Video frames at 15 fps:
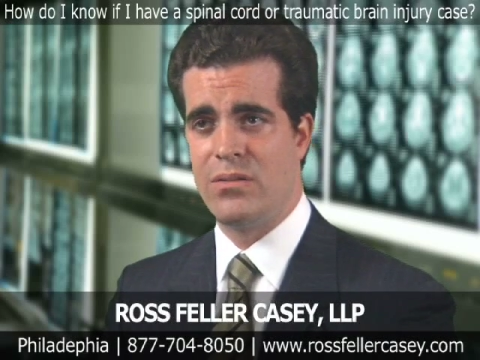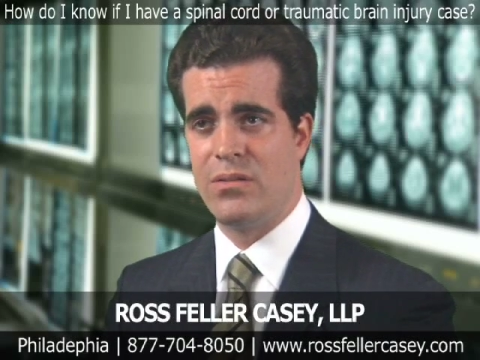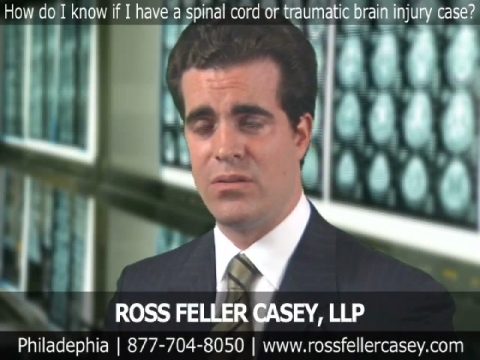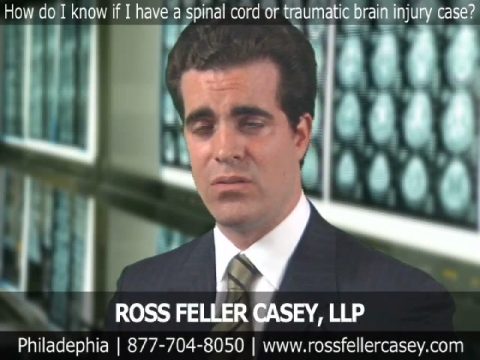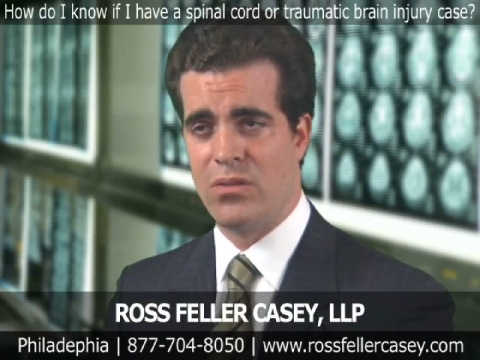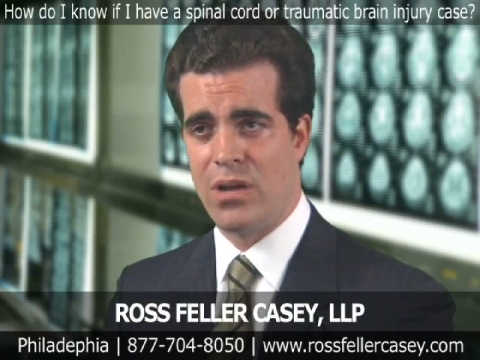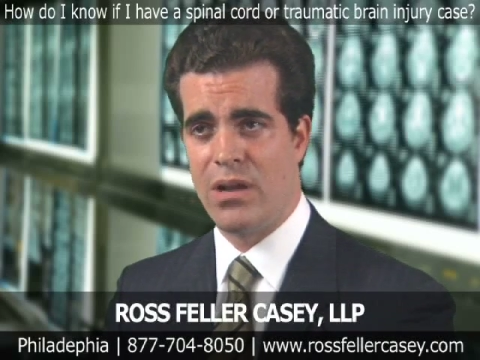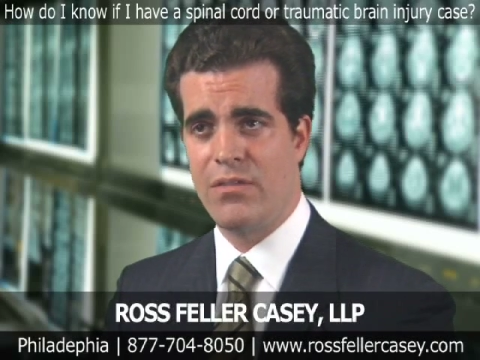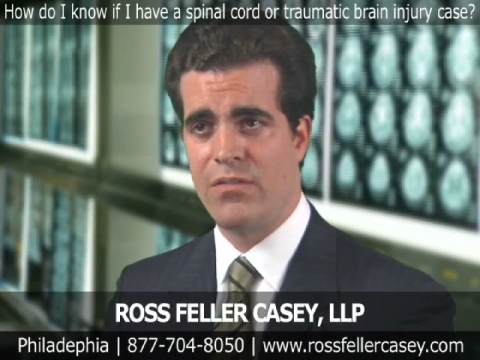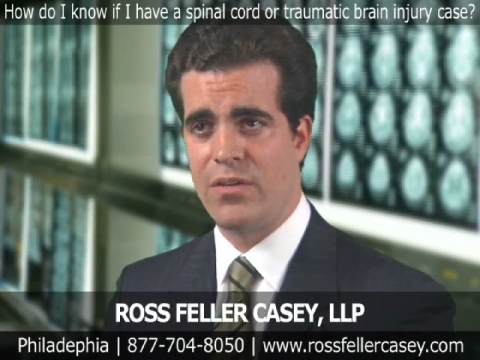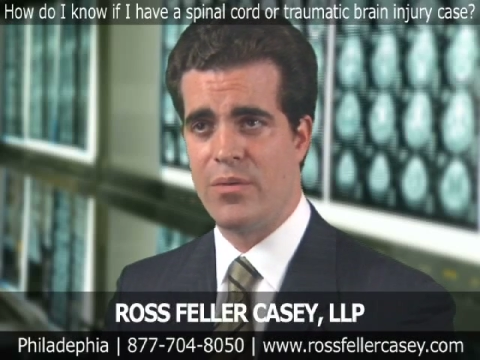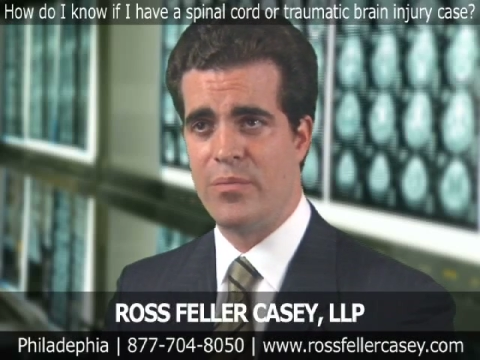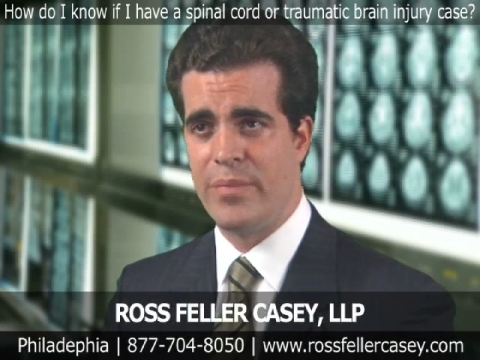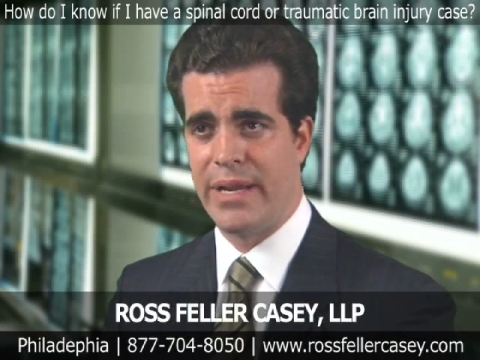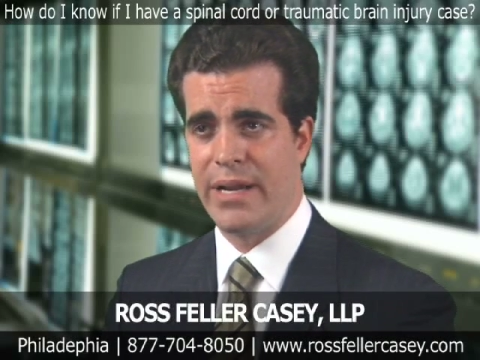the law
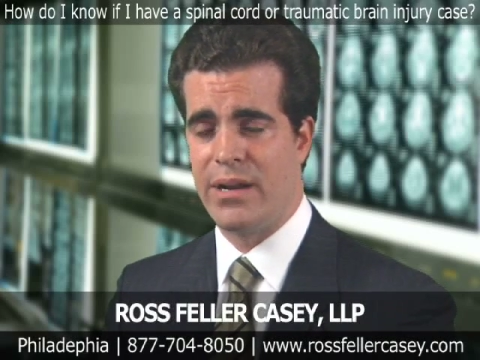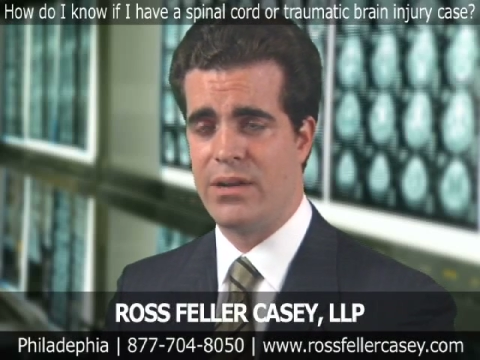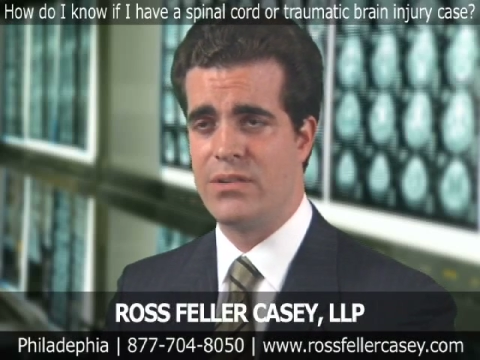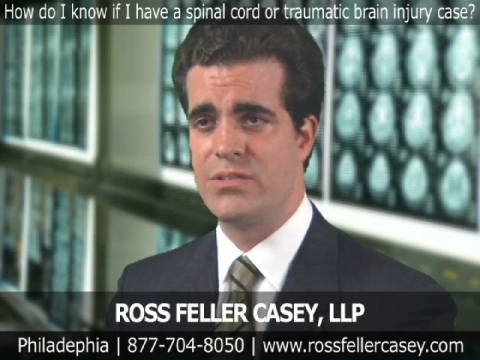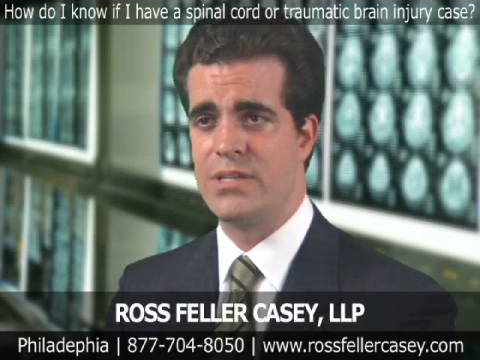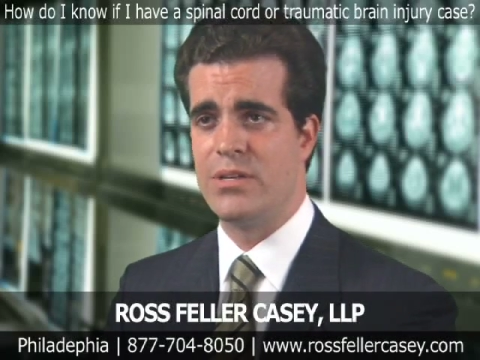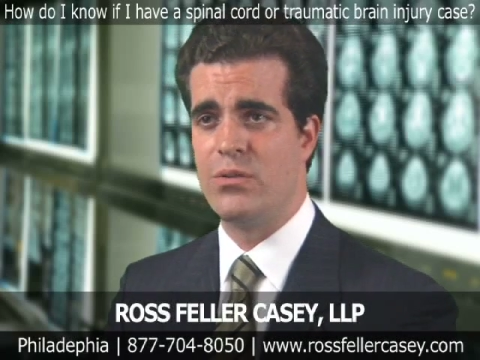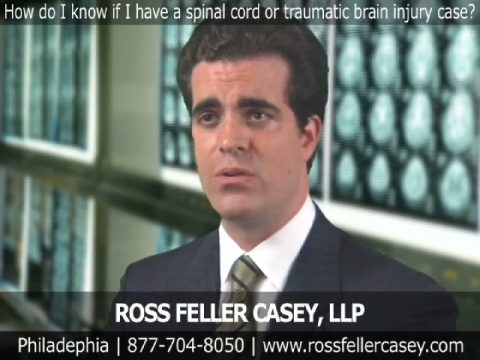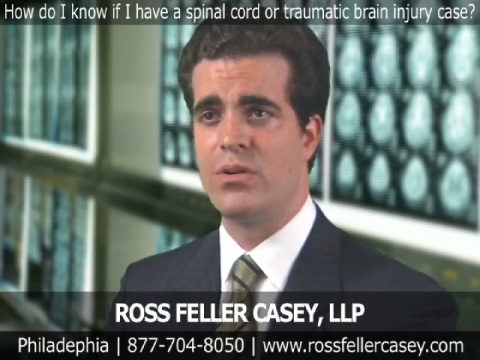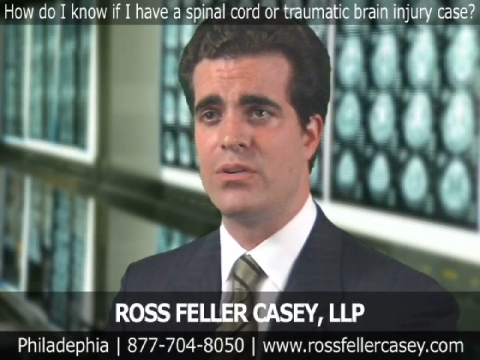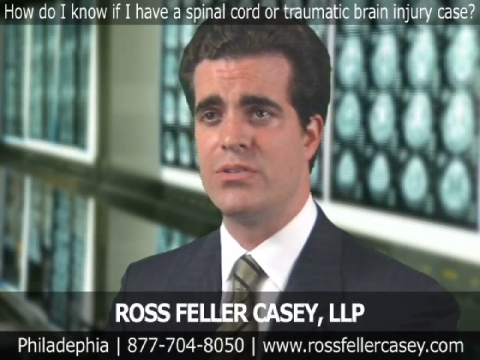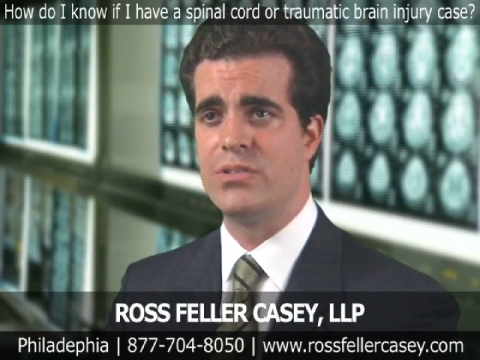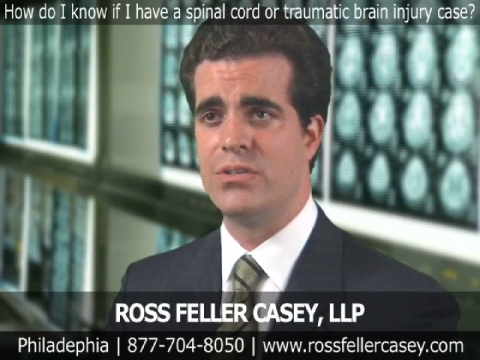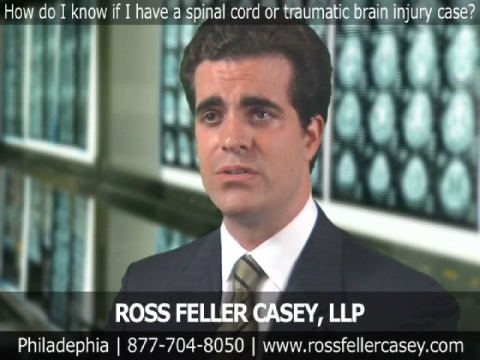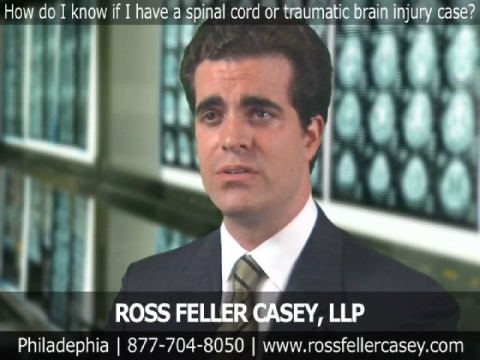firm bears in order
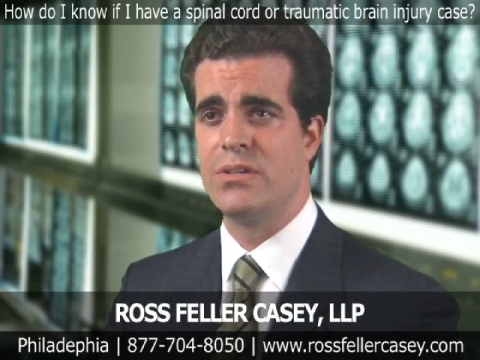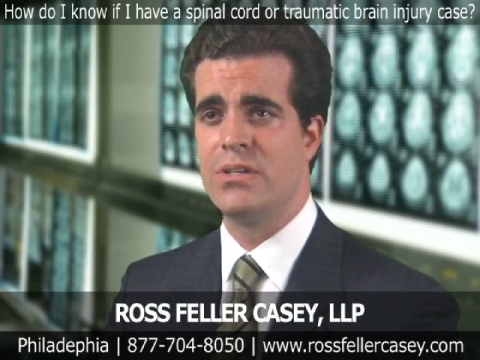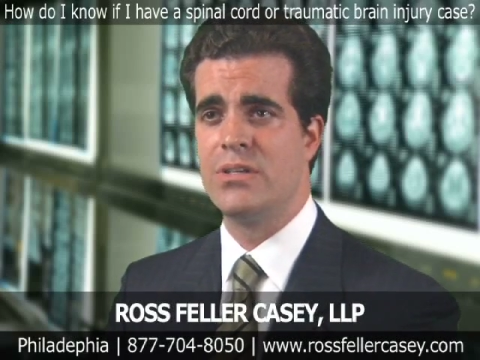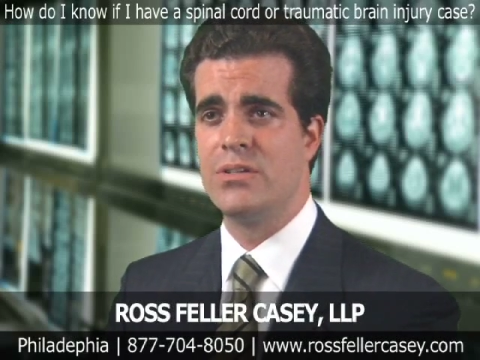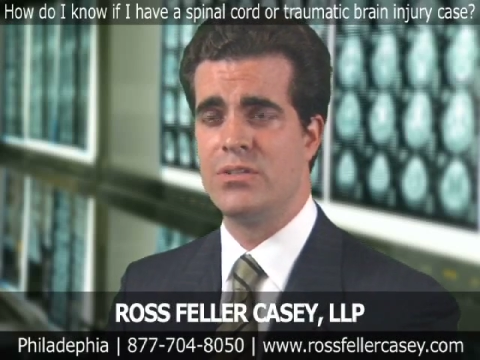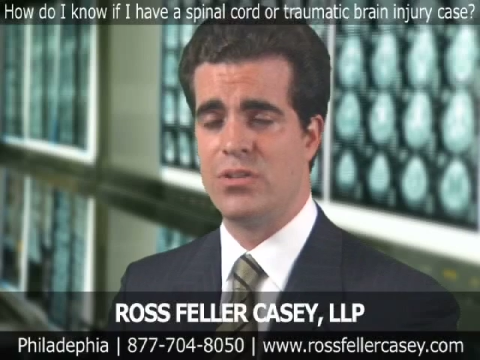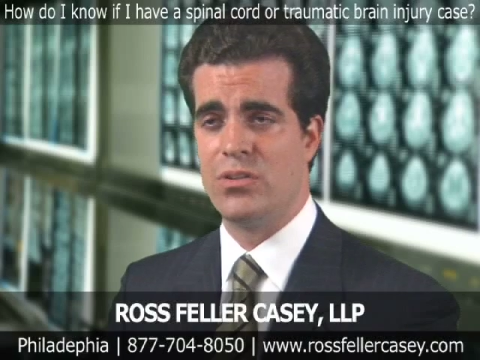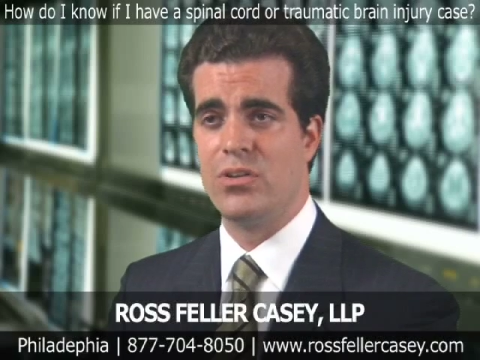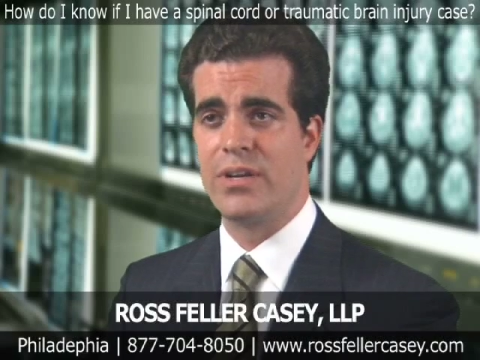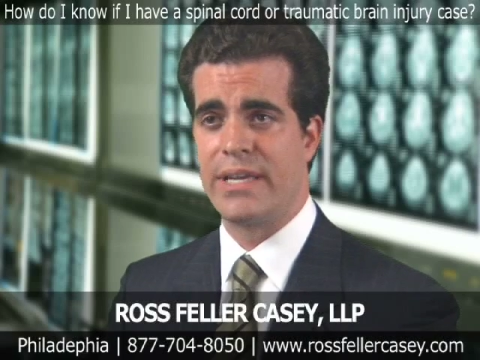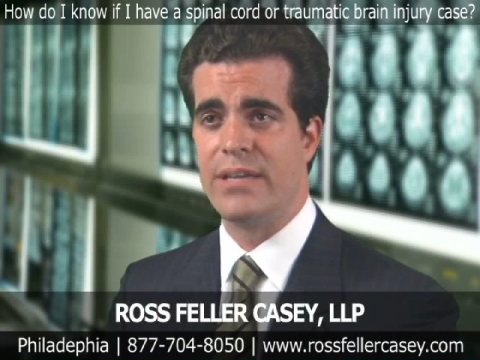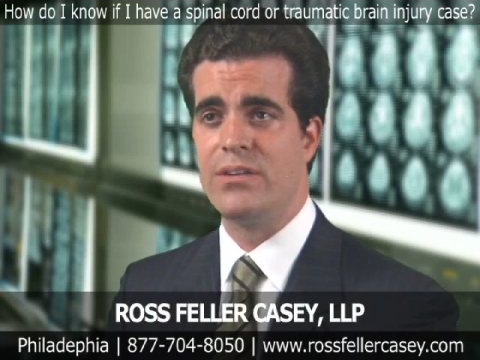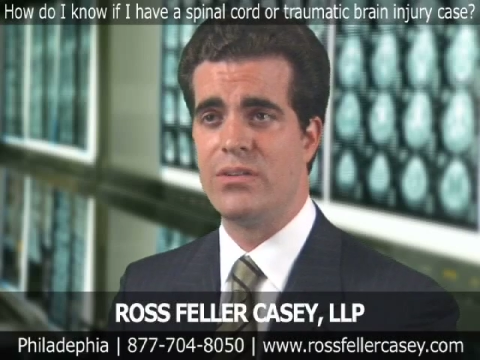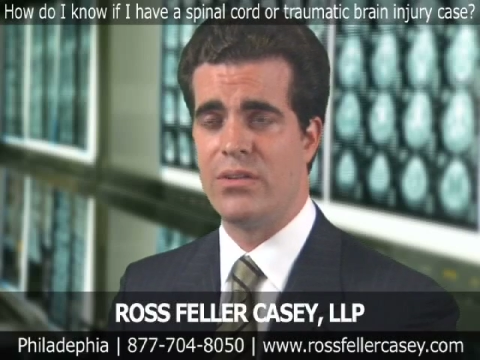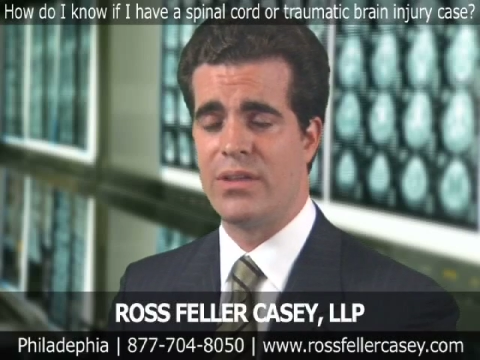to to look
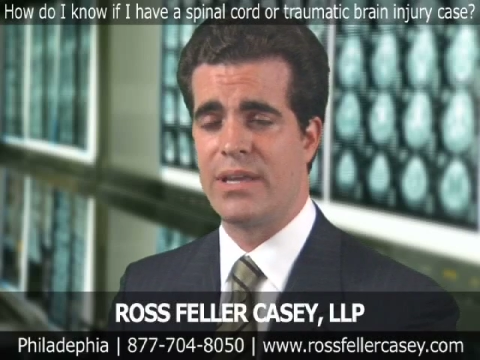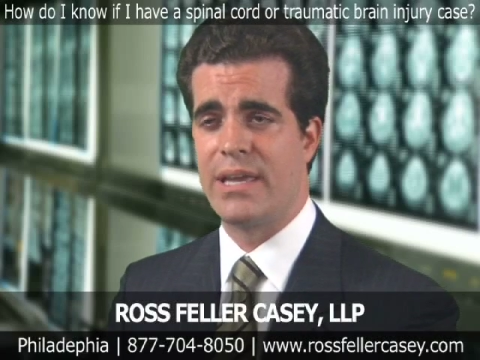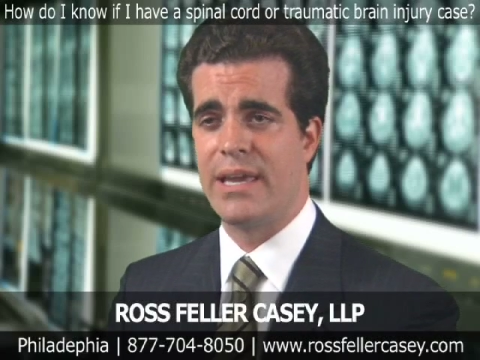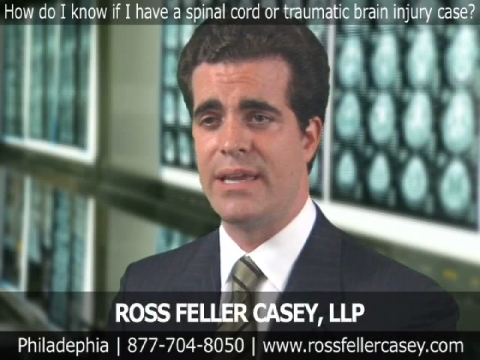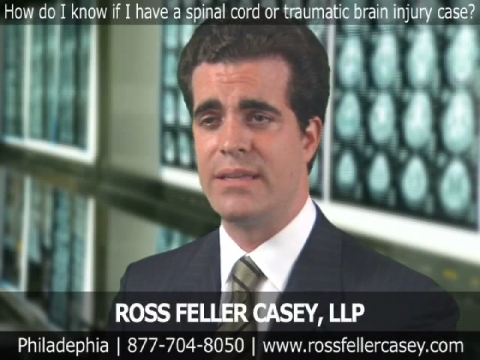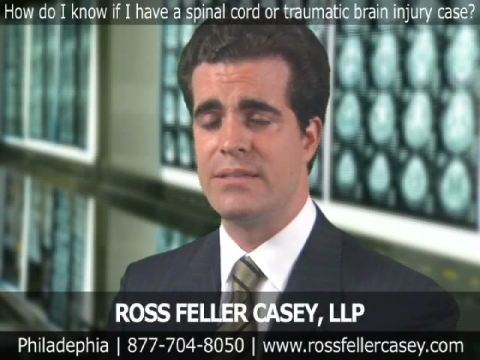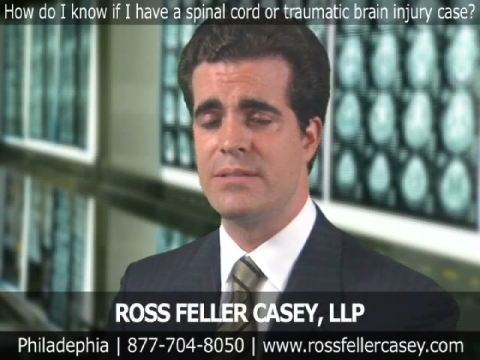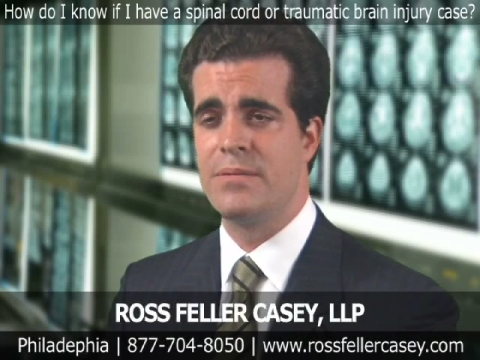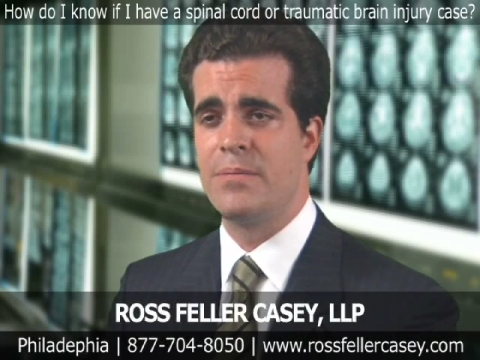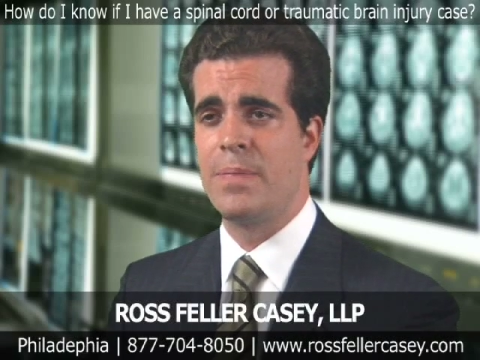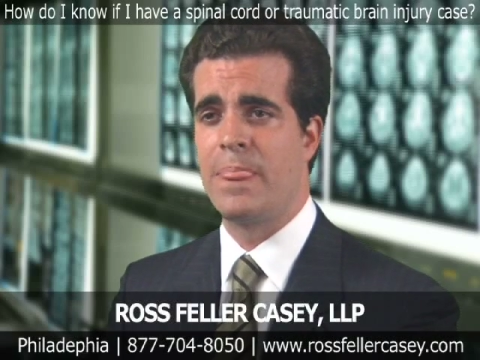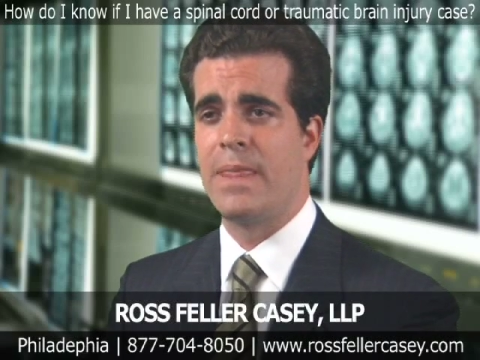into the case